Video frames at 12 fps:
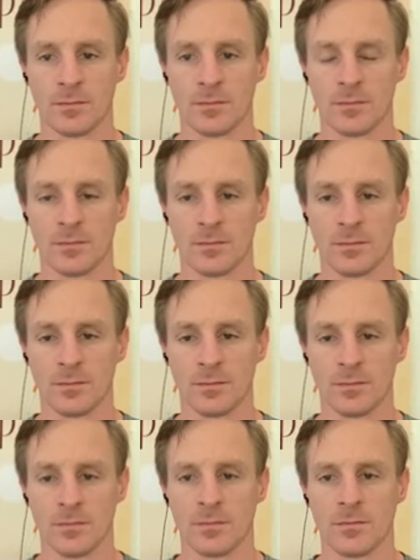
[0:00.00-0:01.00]

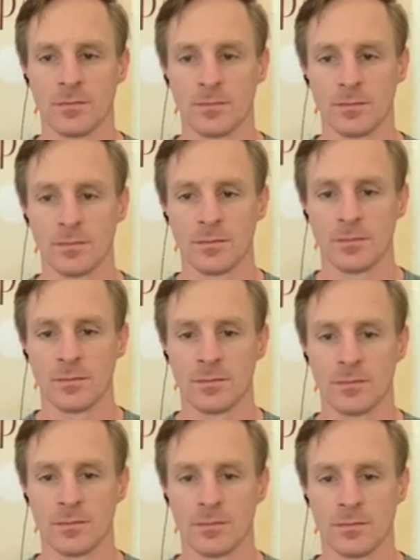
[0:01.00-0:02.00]

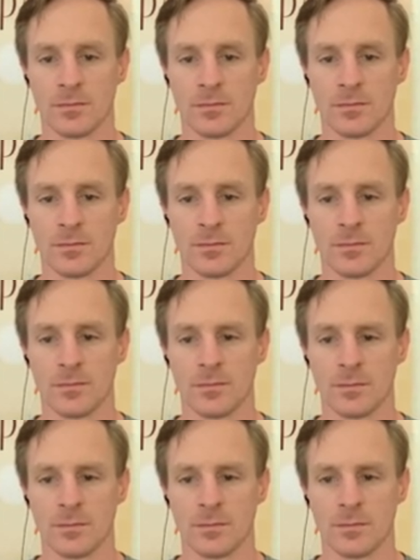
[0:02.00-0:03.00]

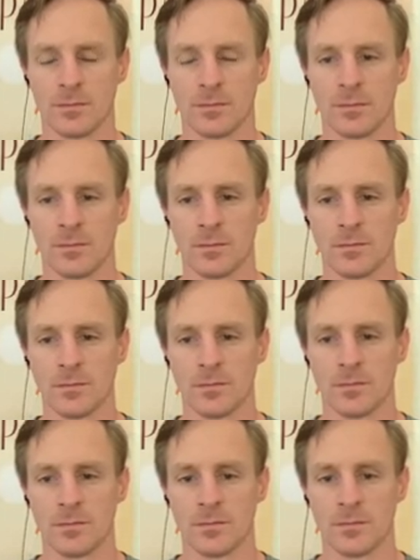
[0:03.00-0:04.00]

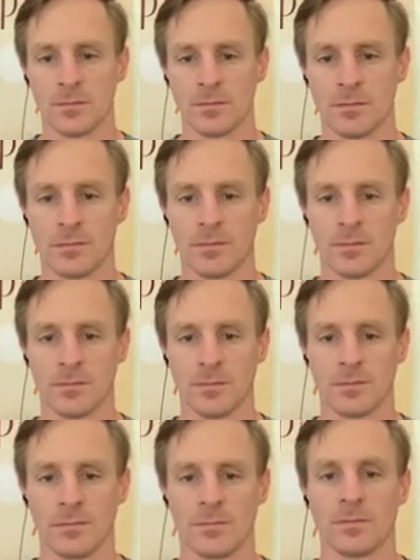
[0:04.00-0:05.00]

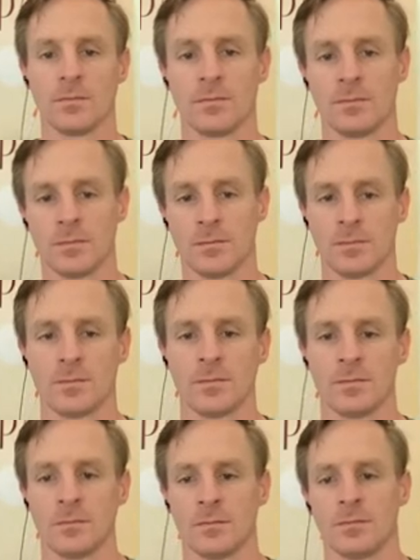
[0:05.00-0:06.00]
[no speech]